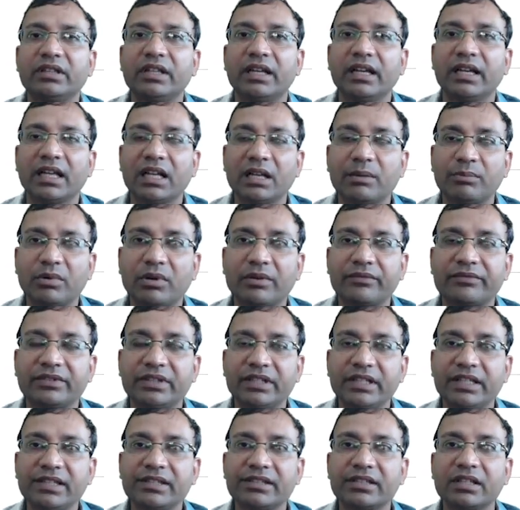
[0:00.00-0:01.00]
actually with the
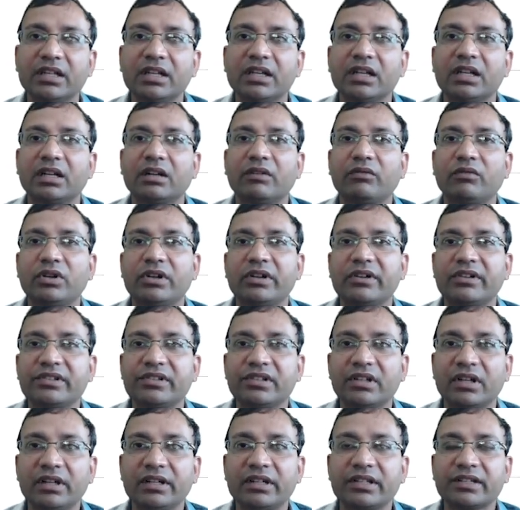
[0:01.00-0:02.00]
help of these
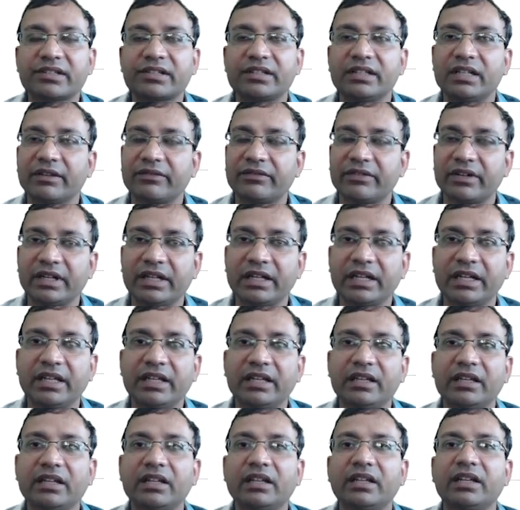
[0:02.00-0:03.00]
would result us
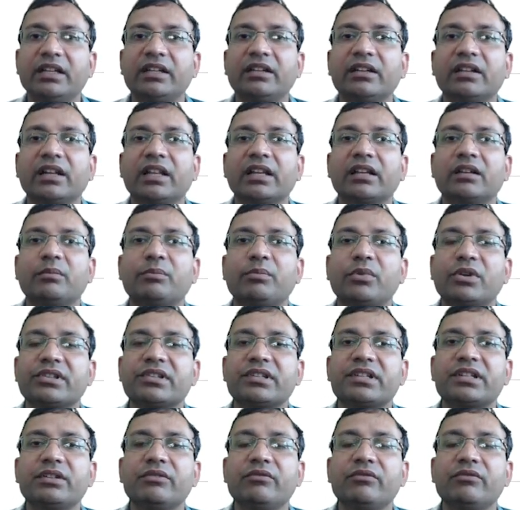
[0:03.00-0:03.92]
definitely in a like